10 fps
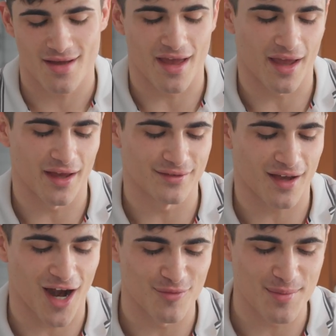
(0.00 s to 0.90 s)
And
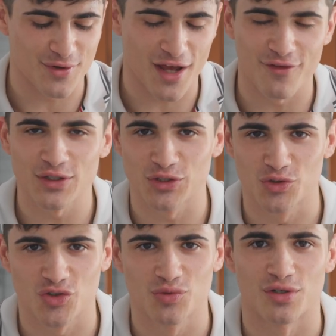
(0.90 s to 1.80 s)
I remember every
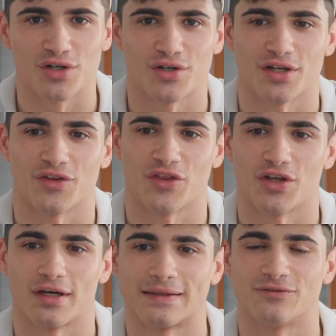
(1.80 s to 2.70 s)
YouTuber in
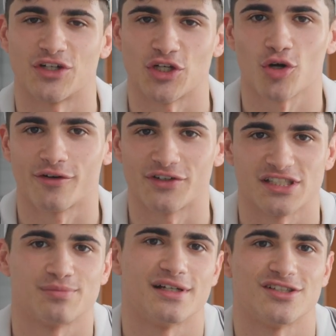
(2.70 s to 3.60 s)
the videography
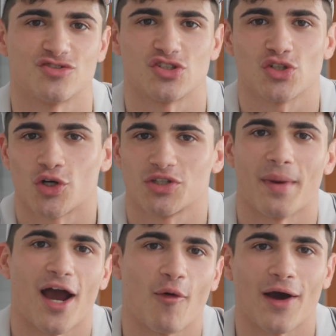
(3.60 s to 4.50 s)
space just talked
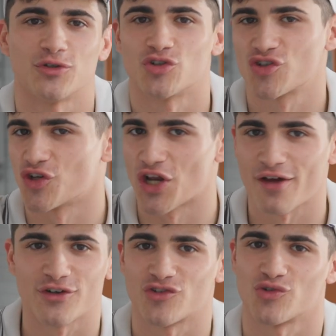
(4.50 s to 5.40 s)
about how you should
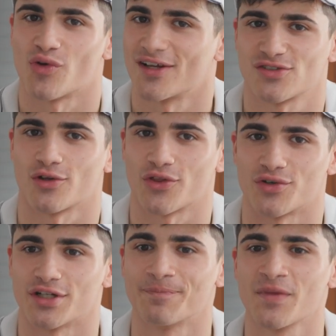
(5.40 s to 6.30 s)
never shoot
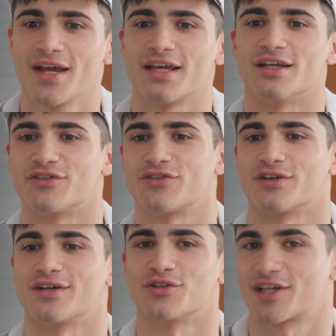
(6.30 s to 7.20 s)
S-Log3 if
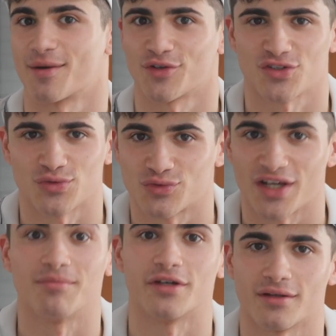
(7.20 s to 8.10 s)
your camera doesn't do
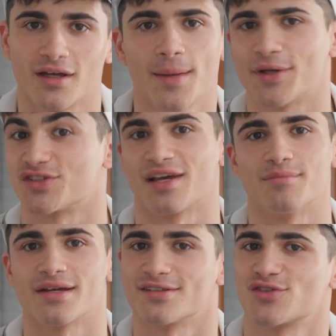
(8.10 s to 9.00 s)
10-bit, because
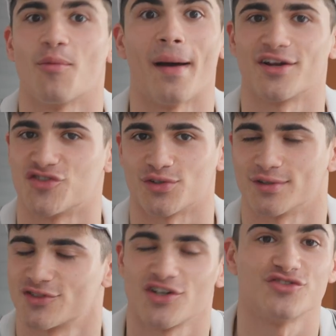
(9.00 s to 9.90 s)
10-bit is so
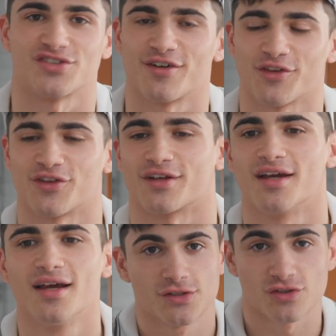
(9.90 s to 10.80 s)
magical, it changes everything.
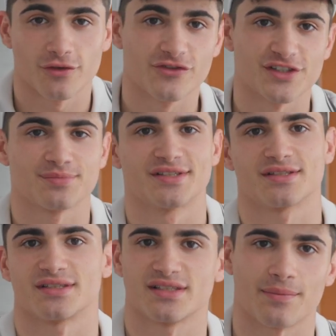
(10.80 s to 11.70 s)
So the first
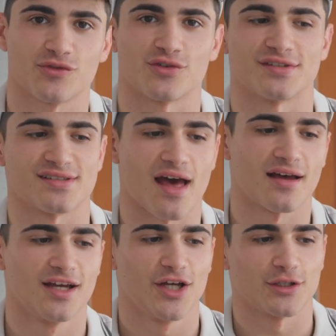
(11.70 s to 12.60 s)
misconception is
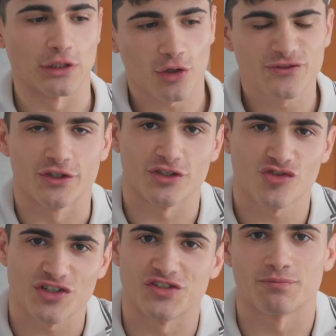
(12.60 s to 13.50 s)
that log
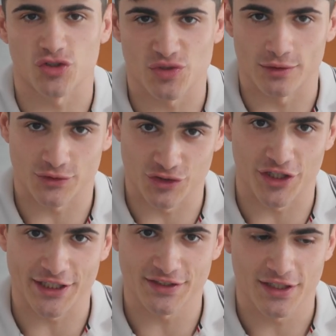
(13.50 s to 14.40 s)
footage is impossible to
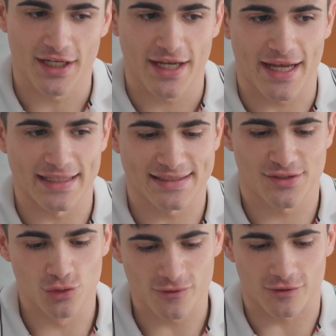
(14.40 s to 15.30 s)
grade, it's
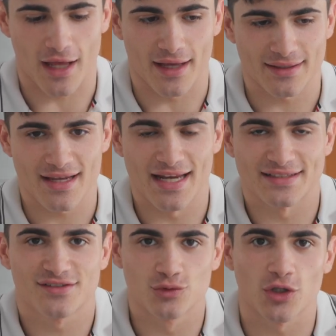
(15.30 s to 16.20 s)
too flat, and
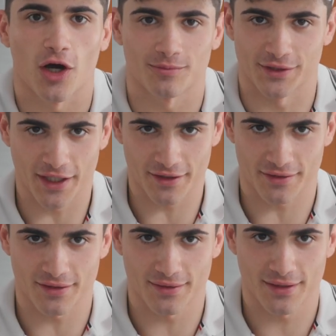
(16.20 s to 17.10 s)
it's too
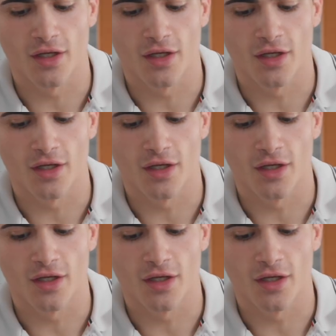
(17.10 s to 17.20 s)
complicated.